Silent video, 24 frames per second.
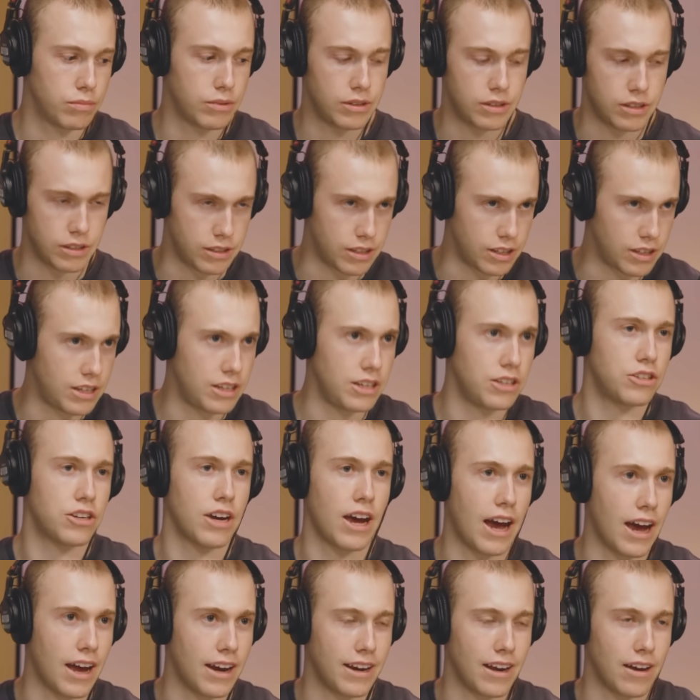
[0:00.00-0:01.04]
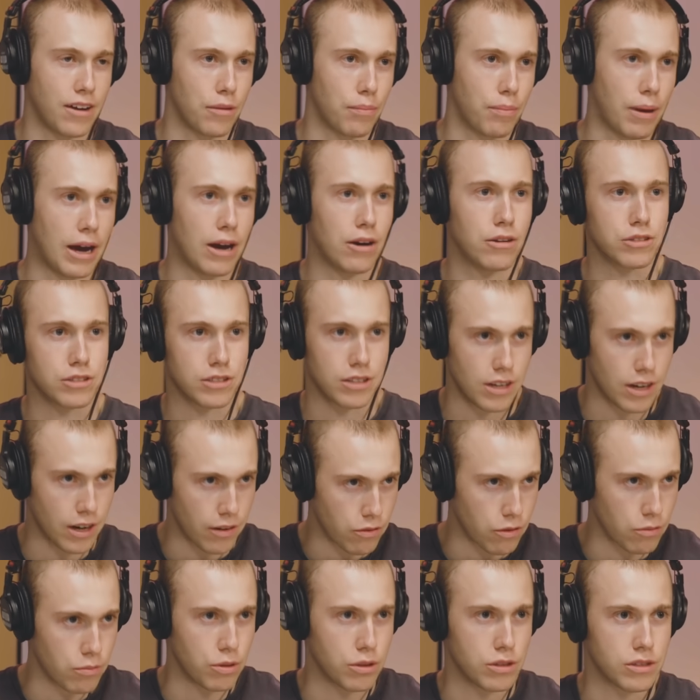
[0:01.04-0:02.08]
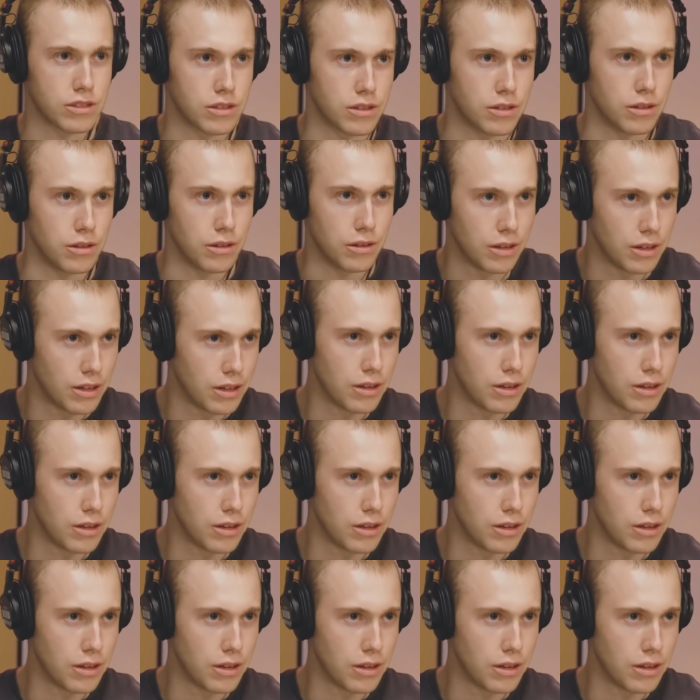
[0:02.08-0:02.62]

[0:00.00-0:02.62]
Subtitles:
Does the teacher hand out a pouch and then everyone puts the